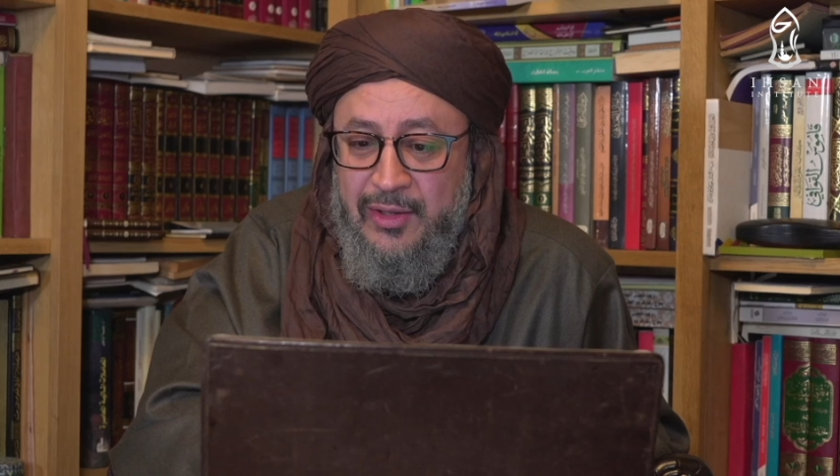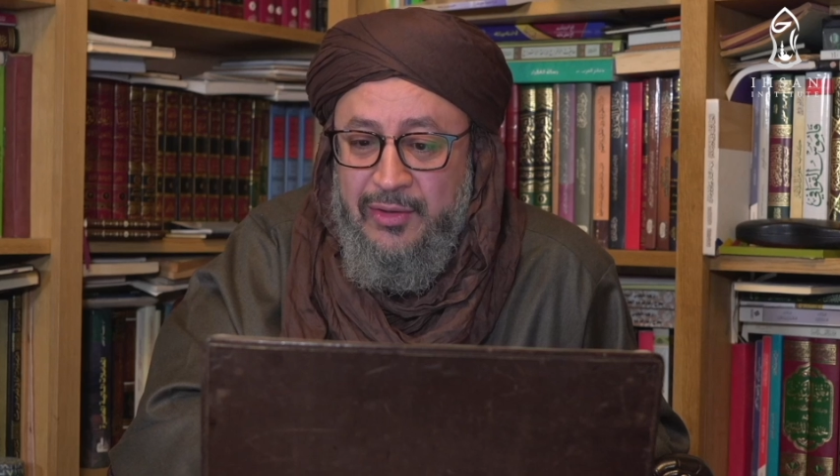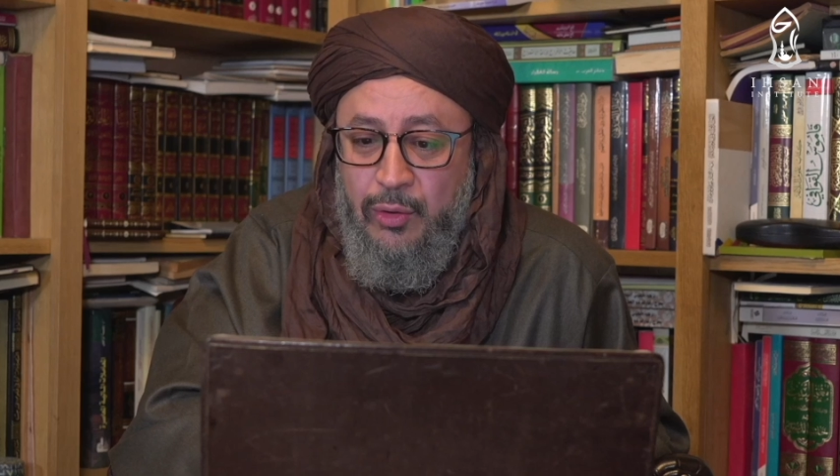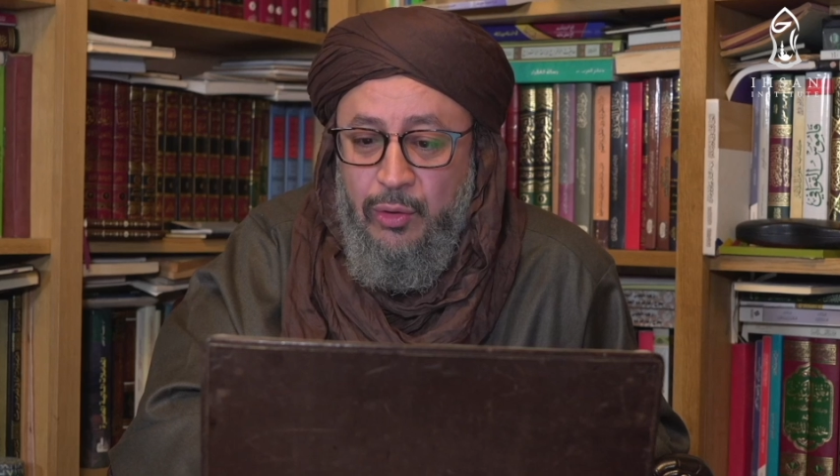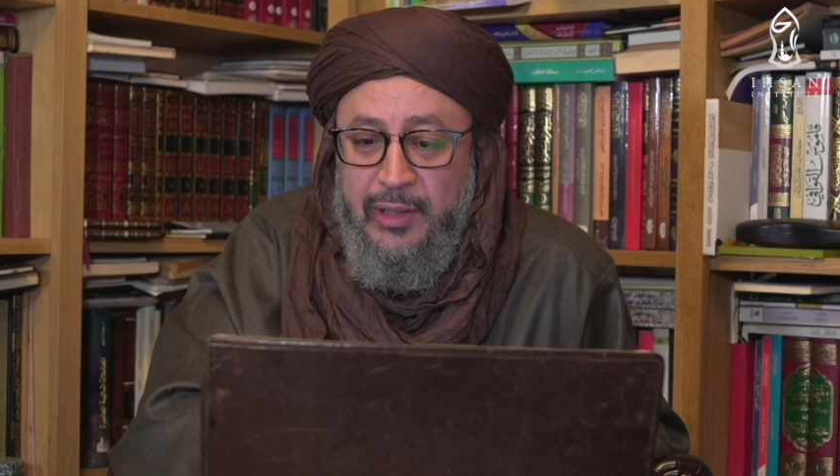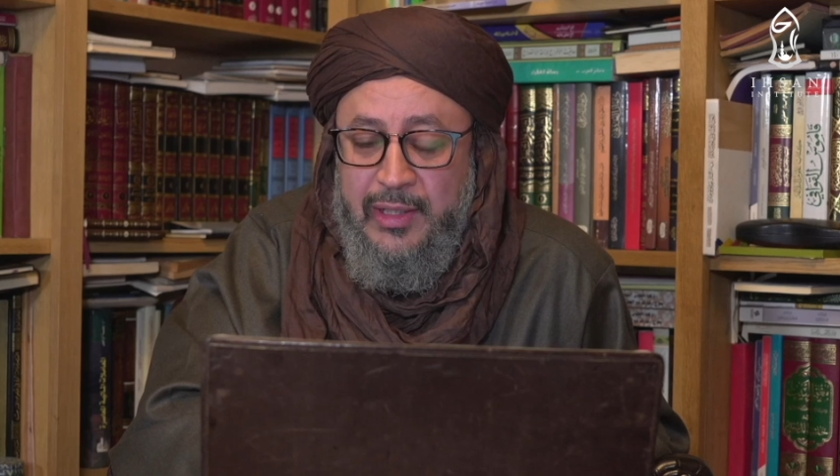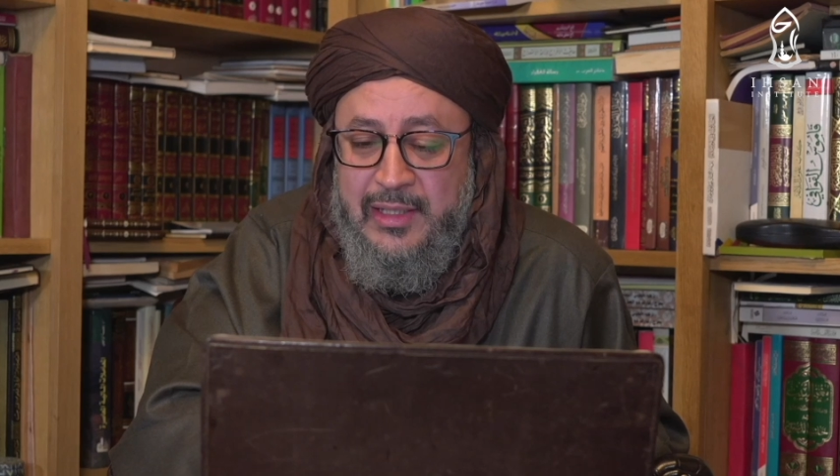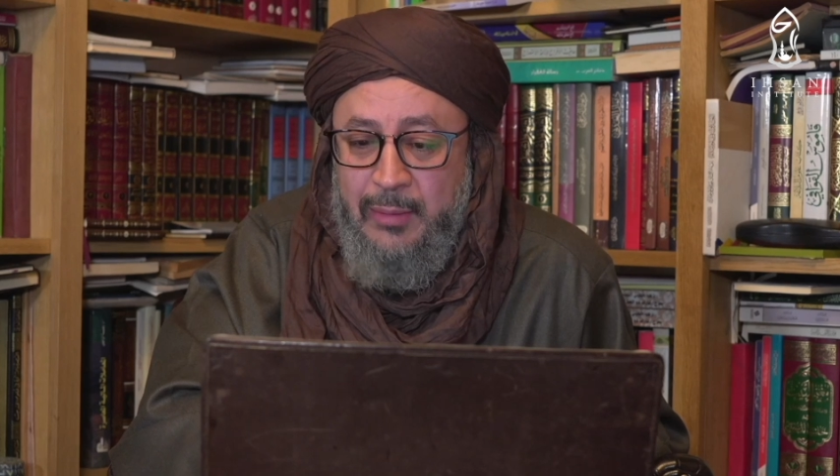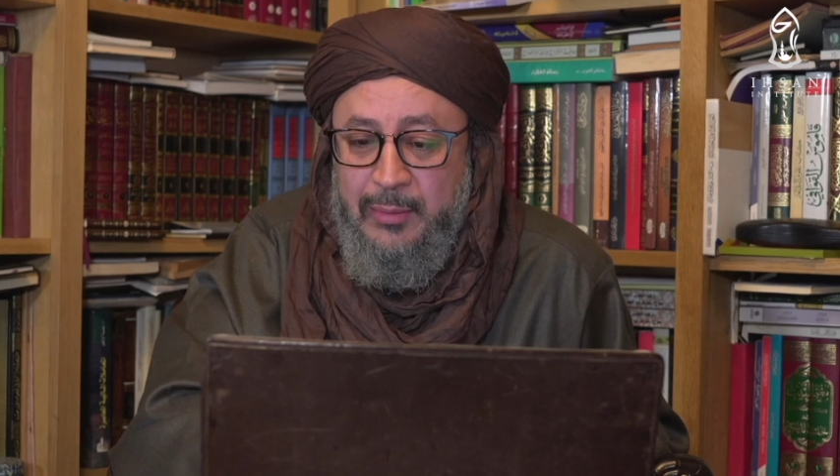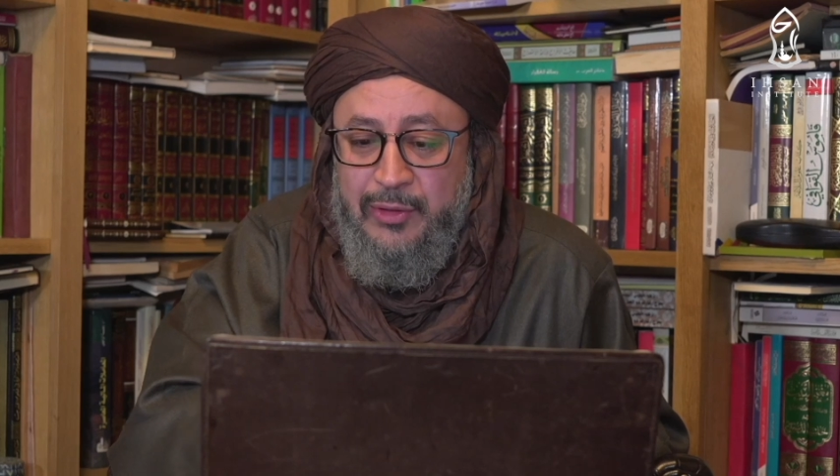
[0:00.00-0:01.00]
the whole
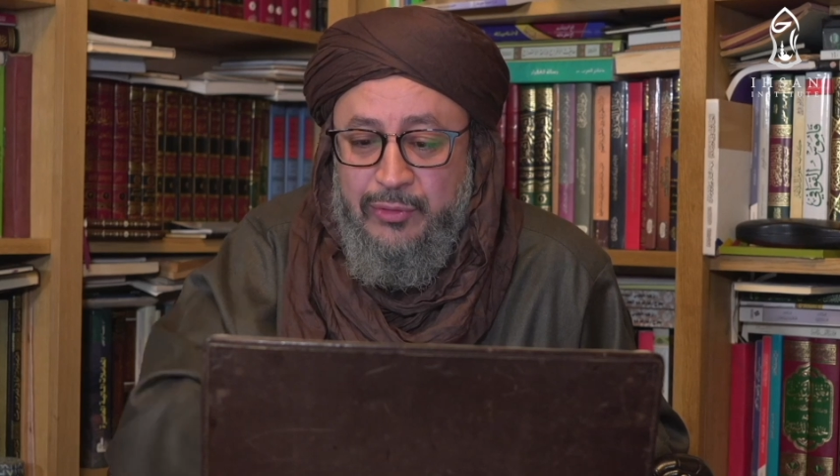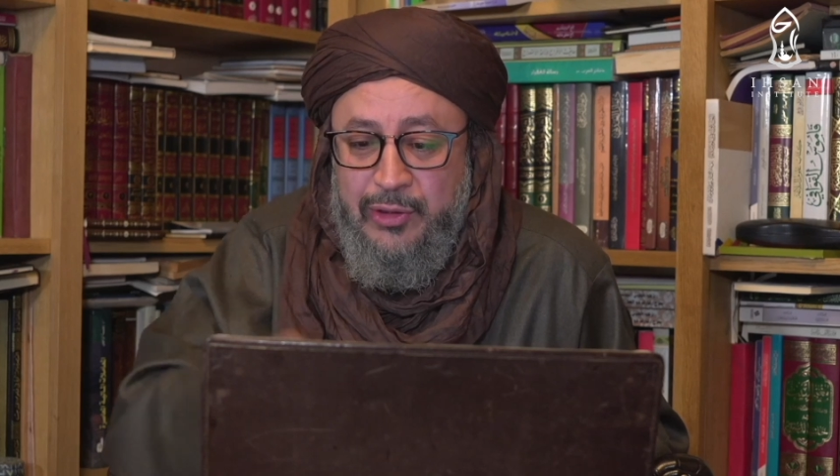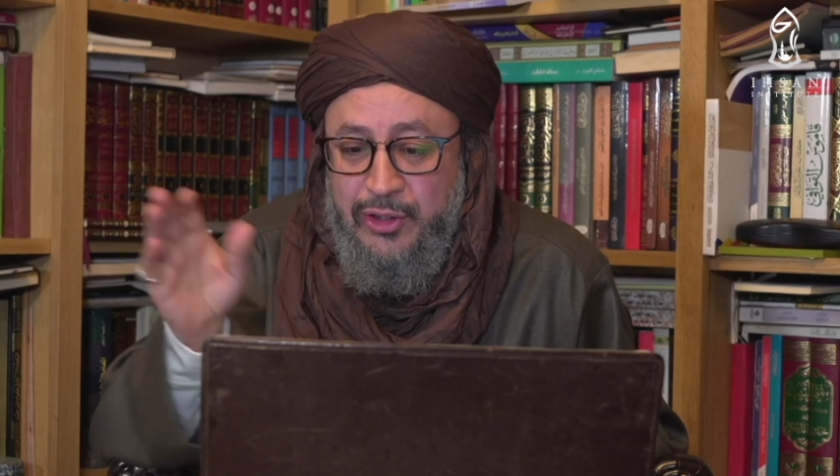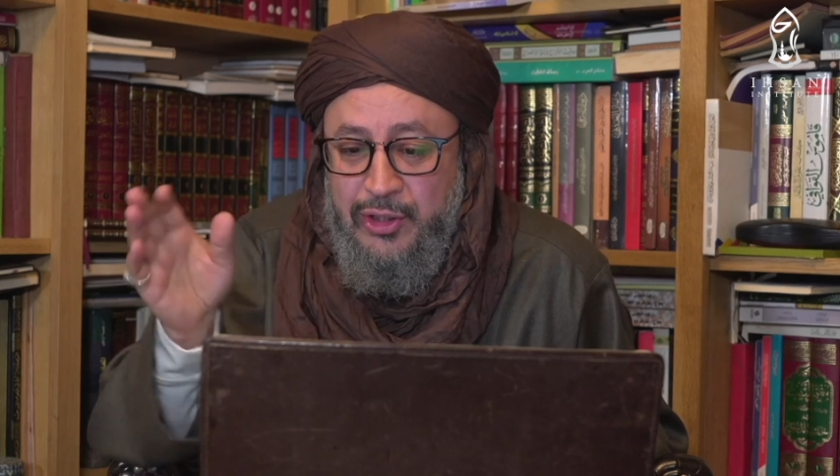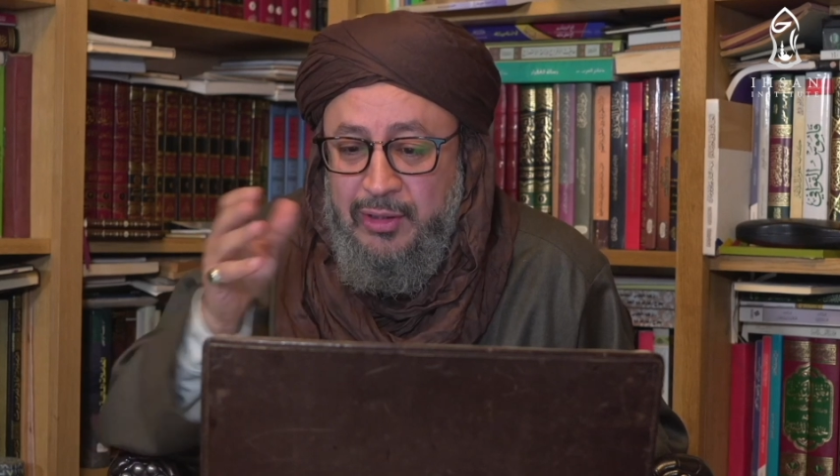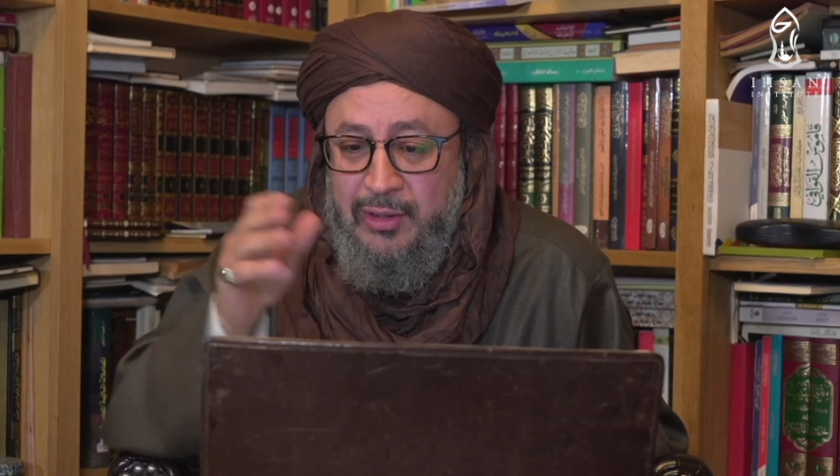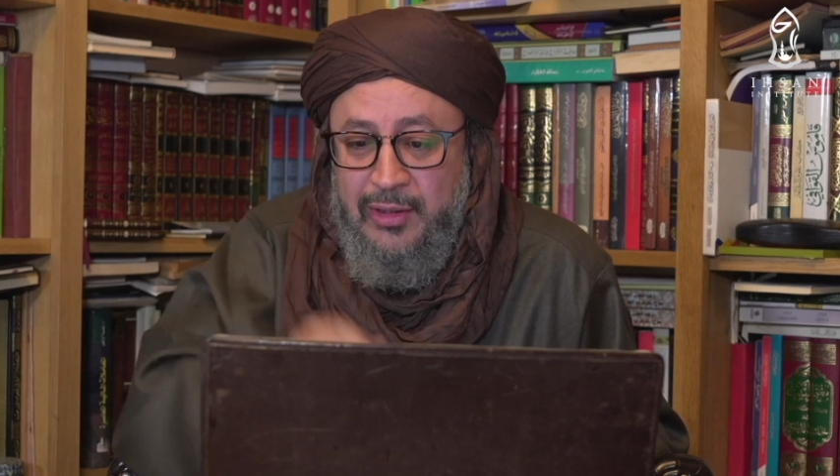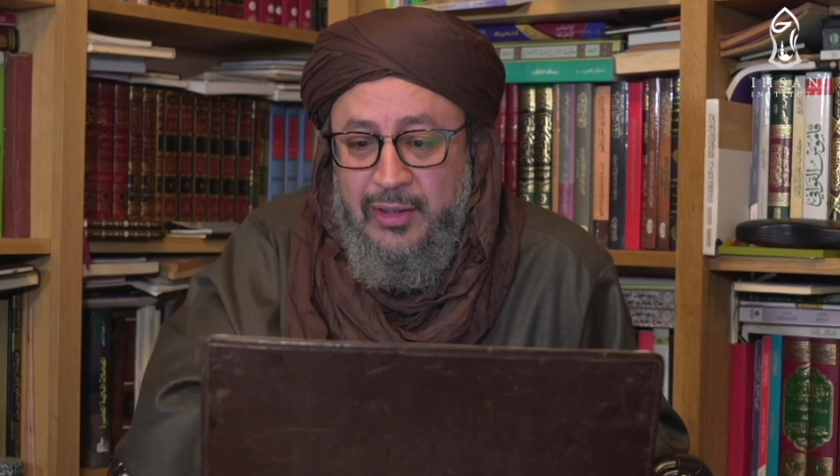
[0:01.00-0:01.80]
Islamic tradition